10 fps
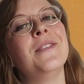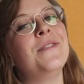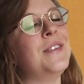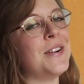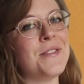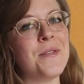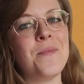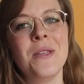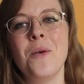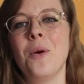of Vero,
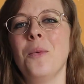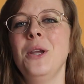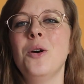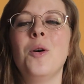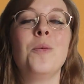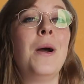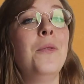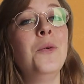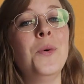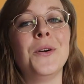where we go
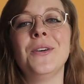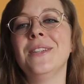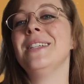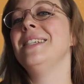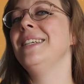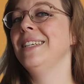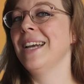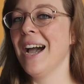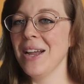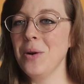around the world seeking
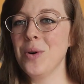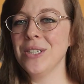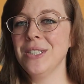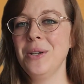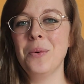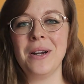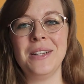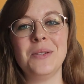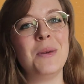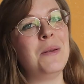high-quality
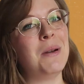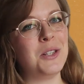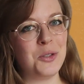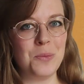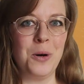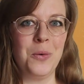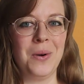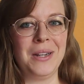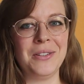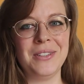wines made by small
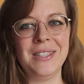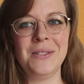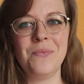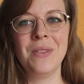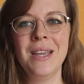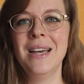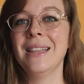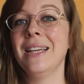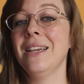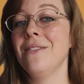wineries,
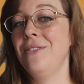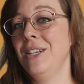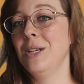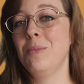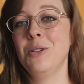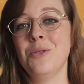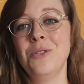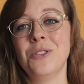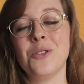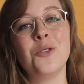like Vigna
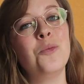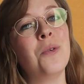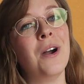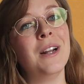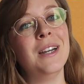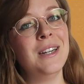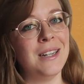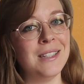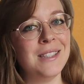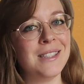Petrussa, who brought
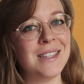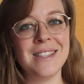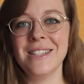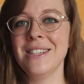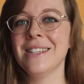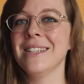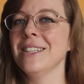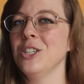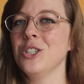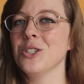us this
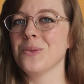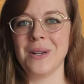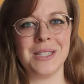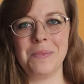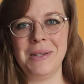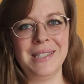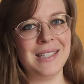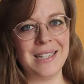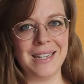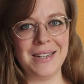delicious recipe
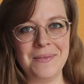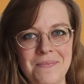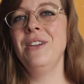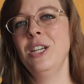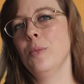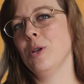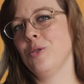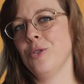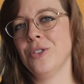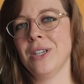today. Vigna
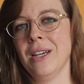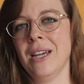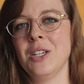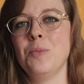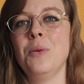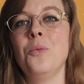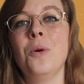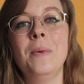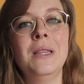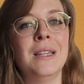Petrussa has been
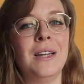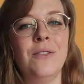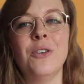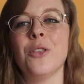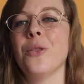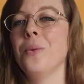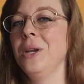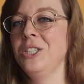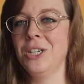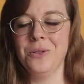women-led for
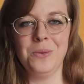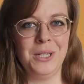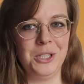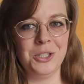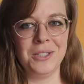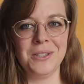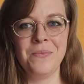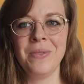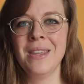3 generations,